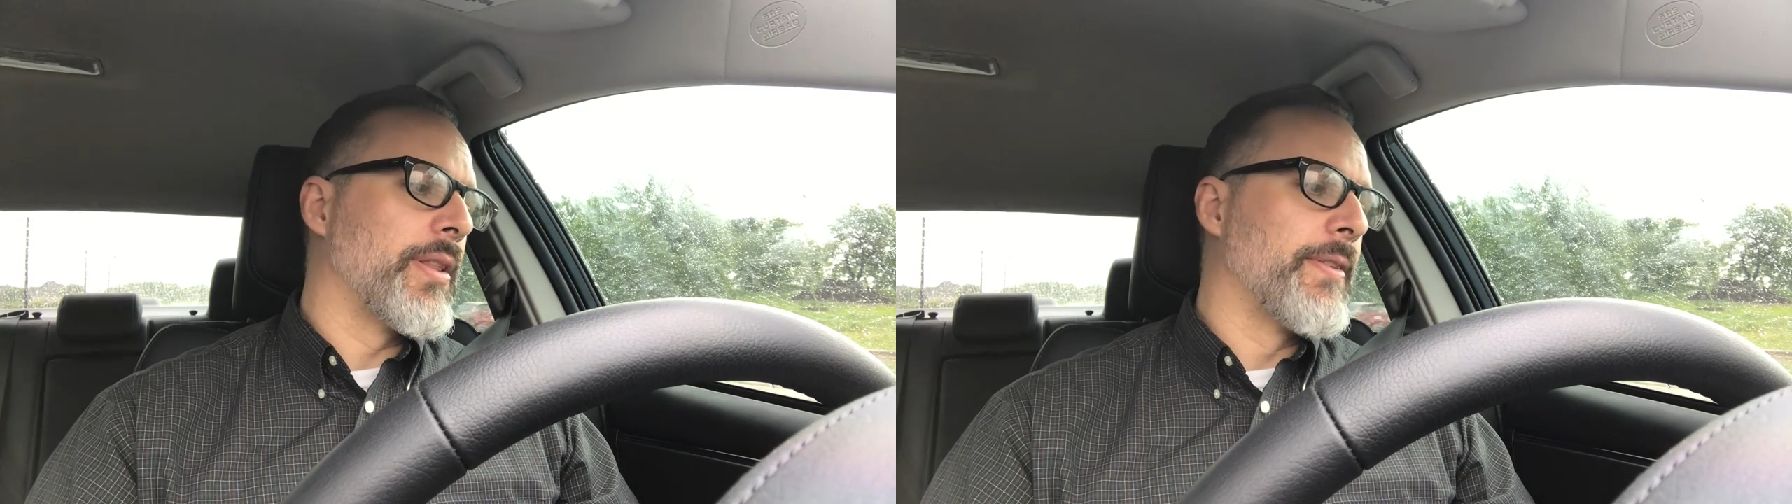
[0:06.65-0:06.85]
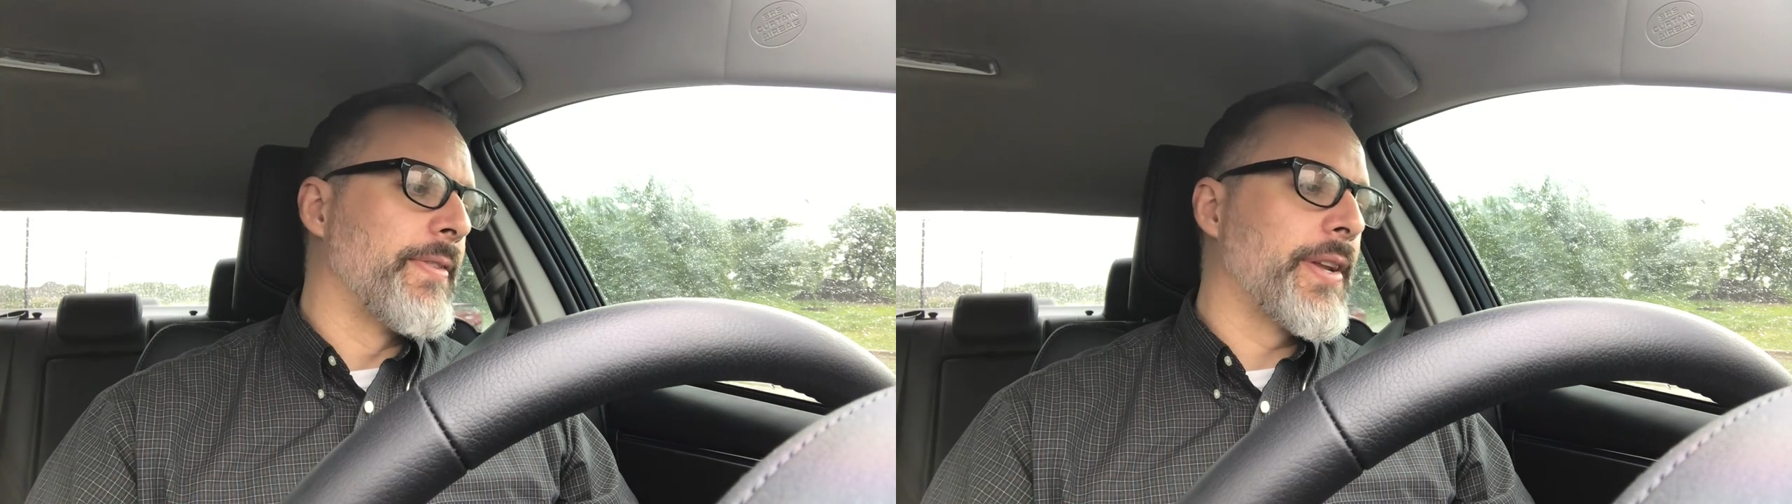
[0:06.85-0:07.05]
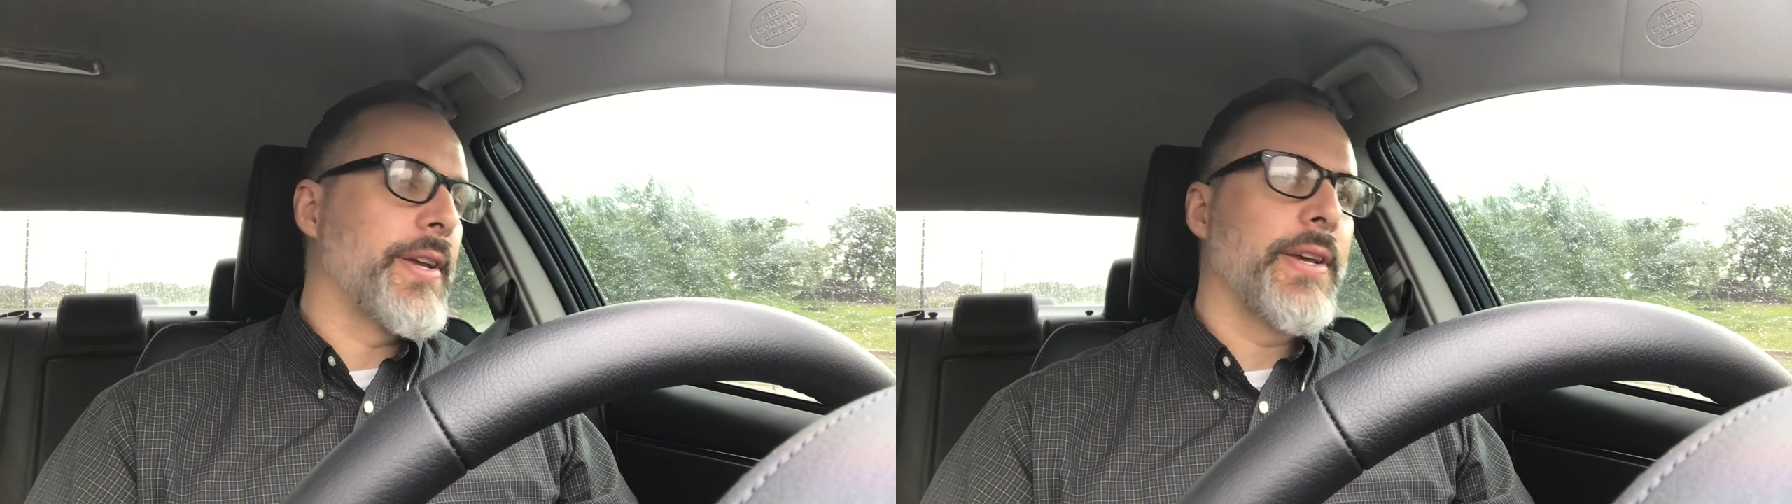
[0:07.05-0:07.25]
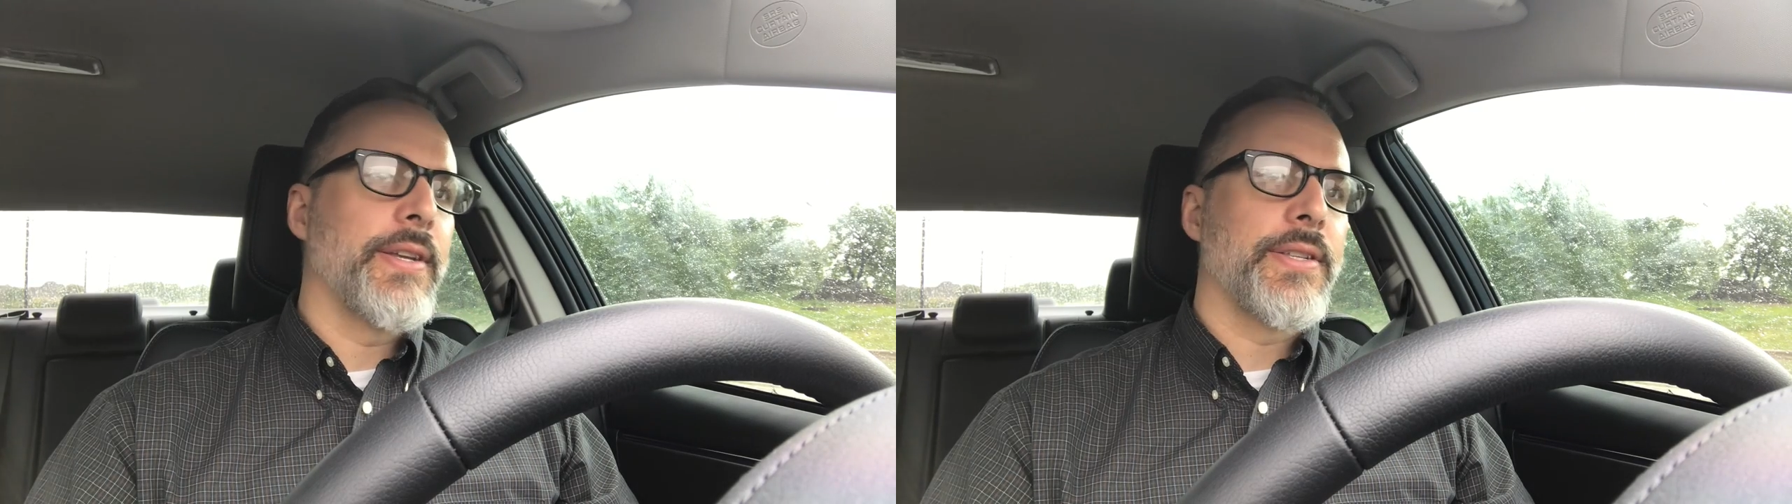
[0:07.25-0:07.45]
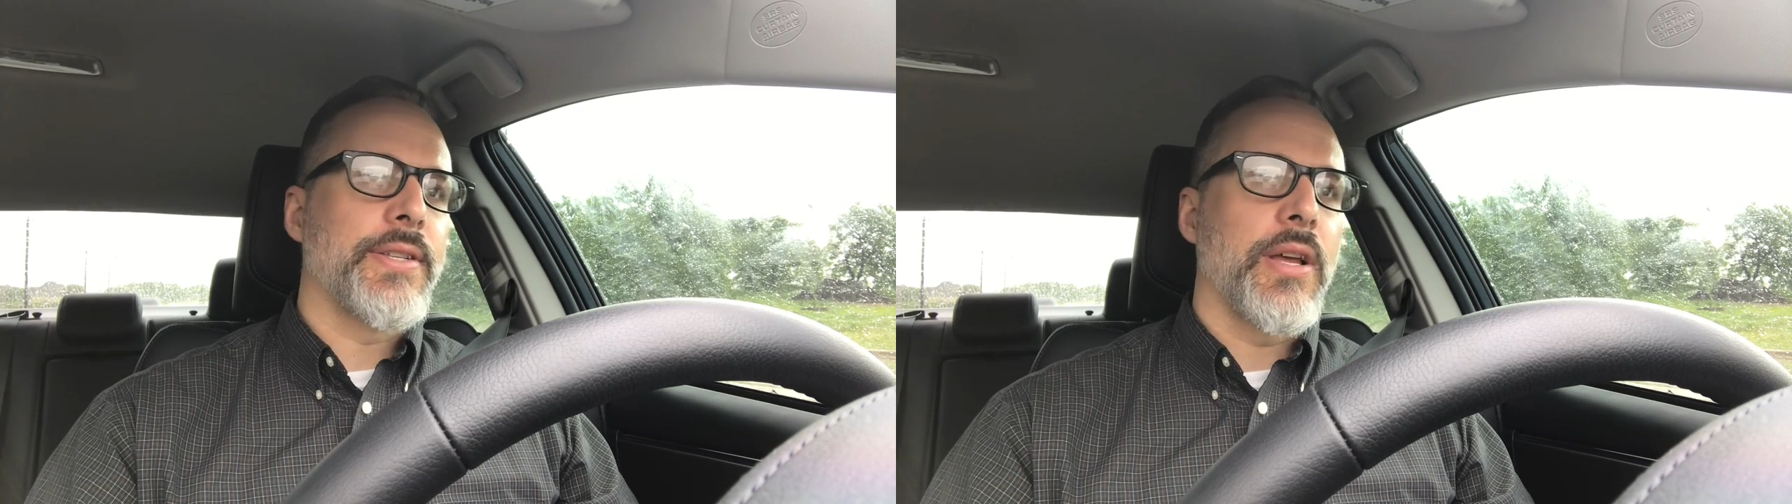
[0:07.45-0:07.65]

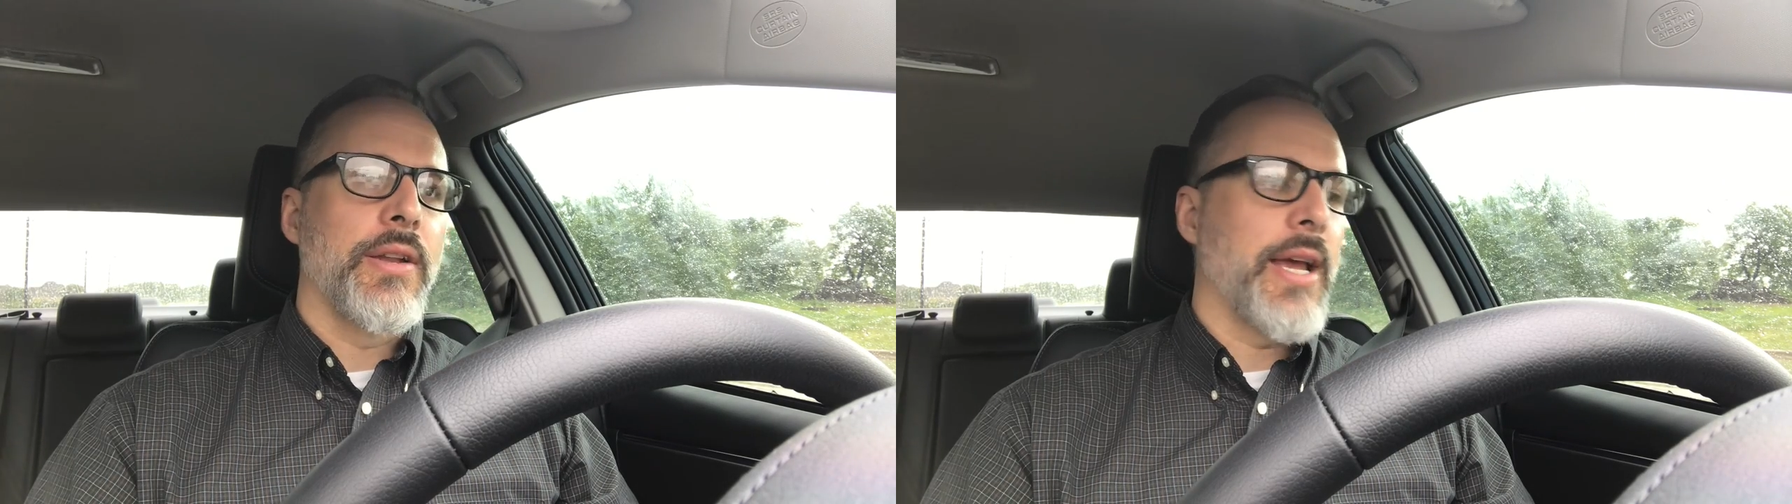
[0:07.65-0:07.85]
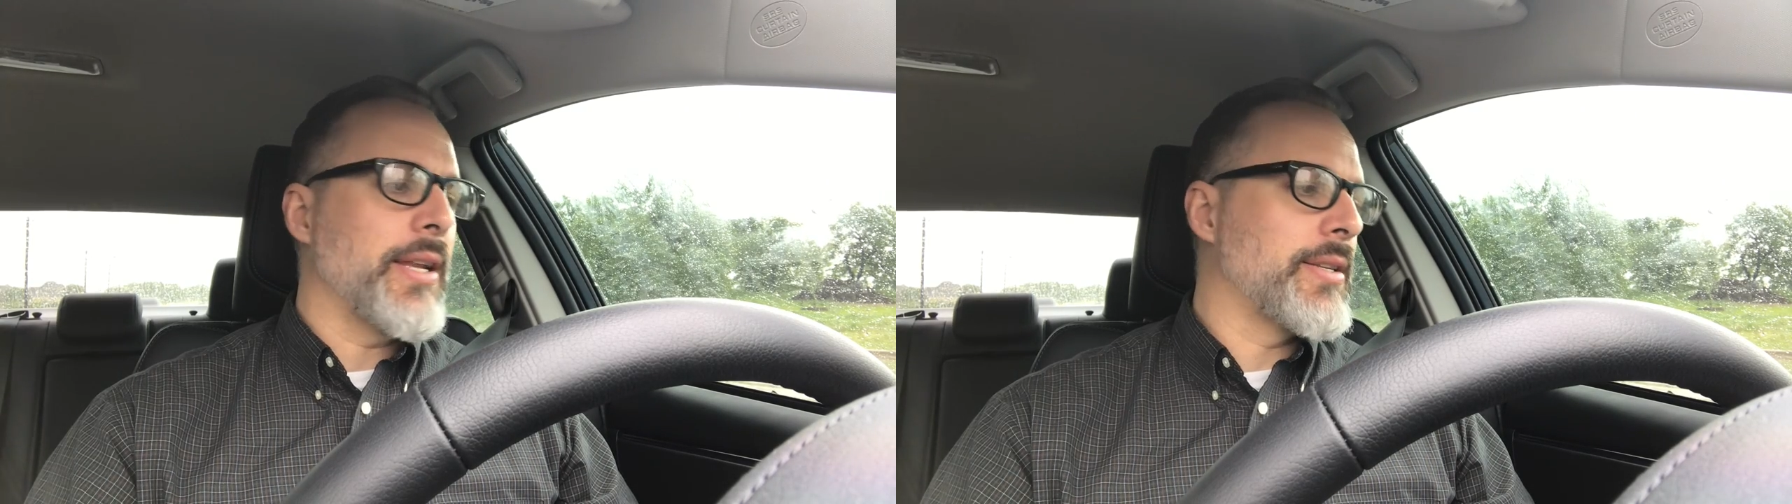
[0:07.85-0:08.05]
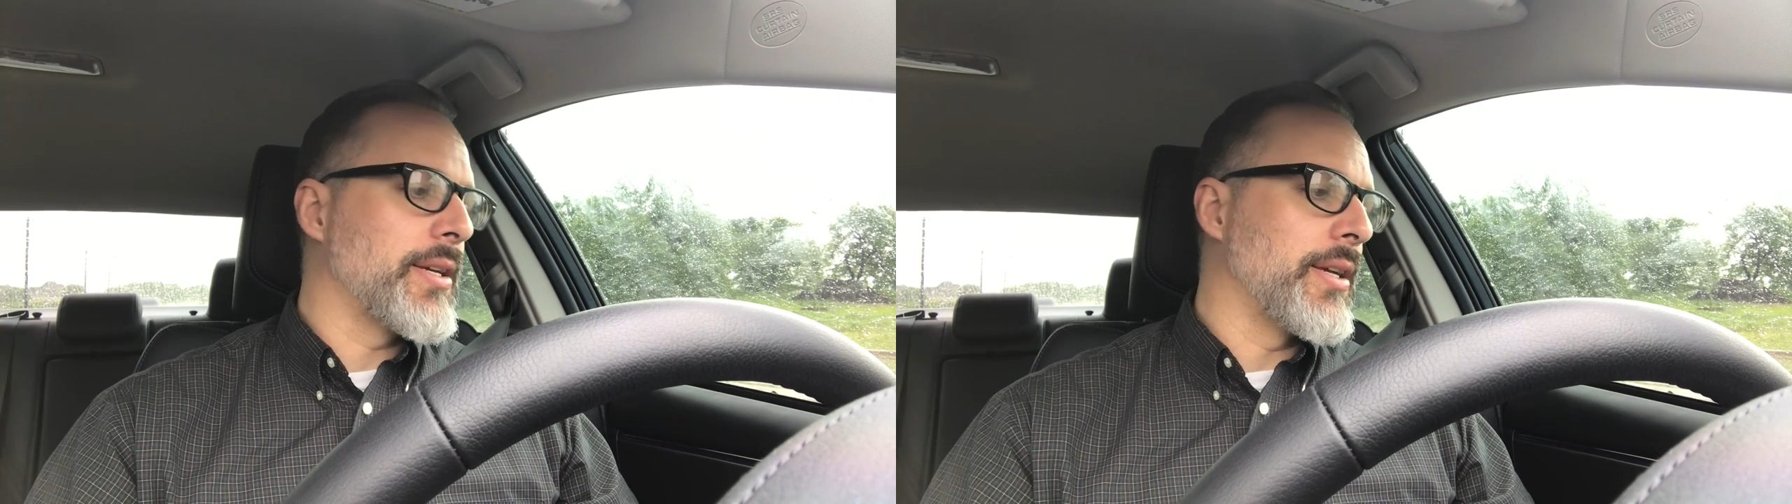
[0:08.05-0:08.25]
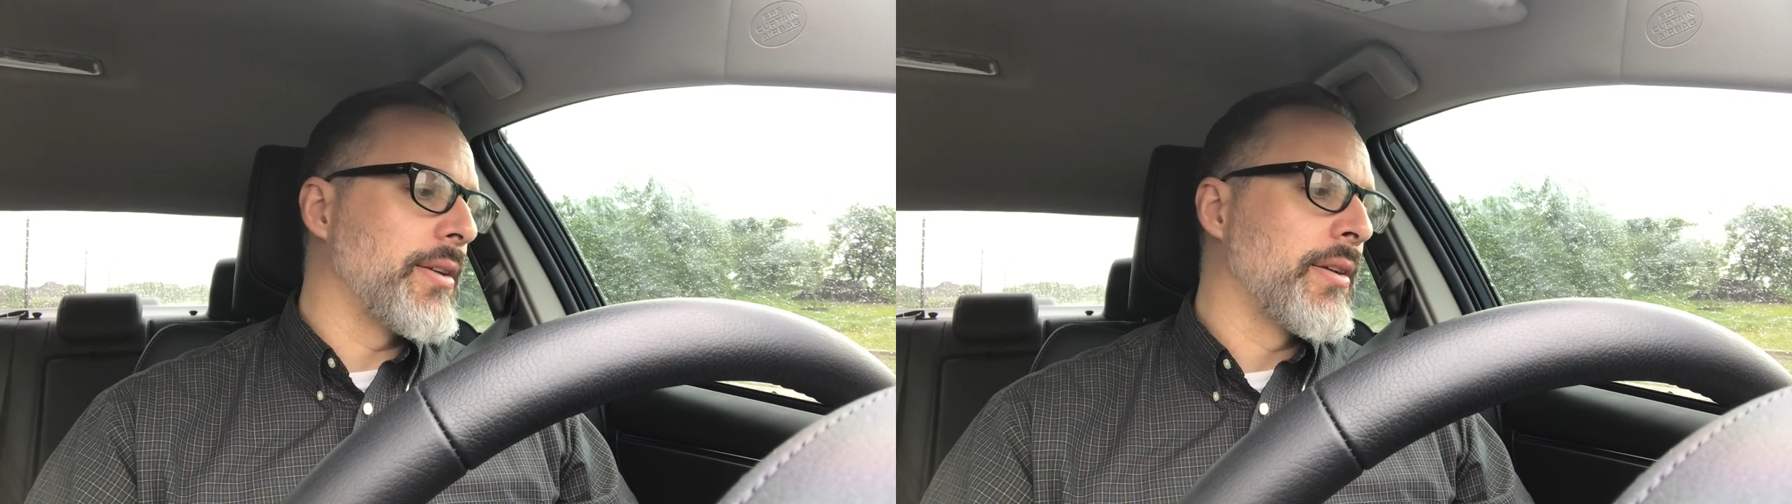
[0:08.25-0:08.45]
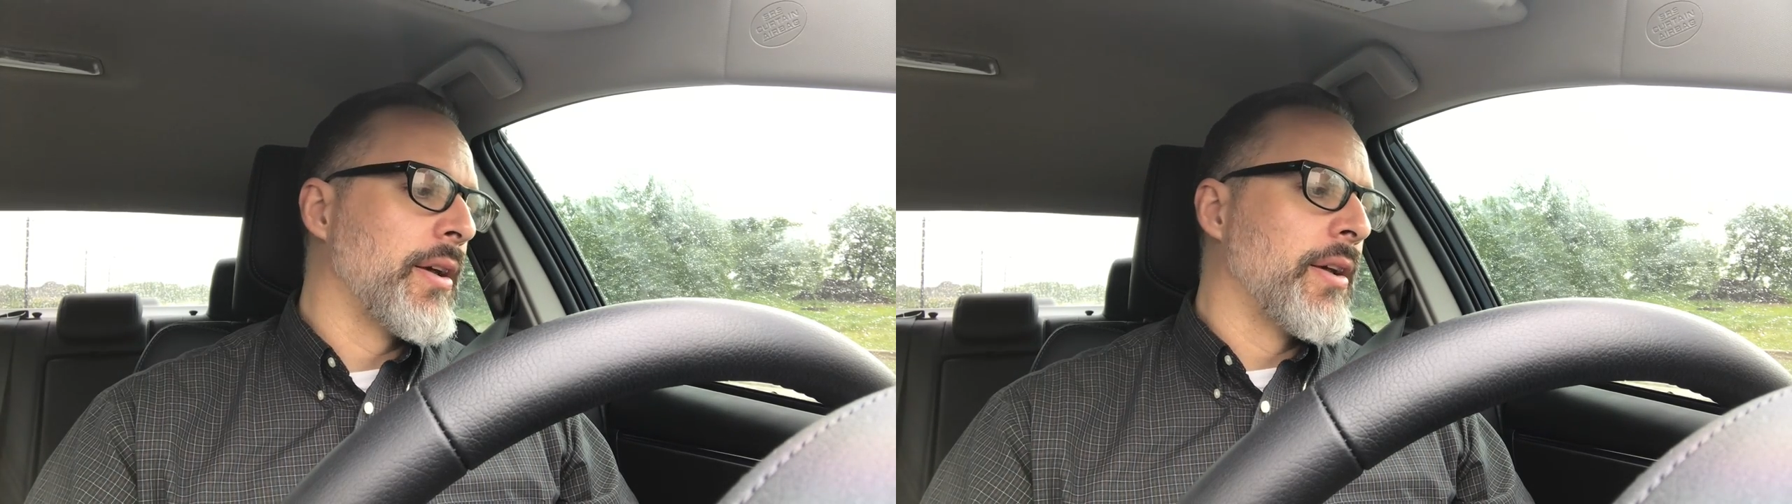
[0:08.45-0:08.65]
Leviticus 19,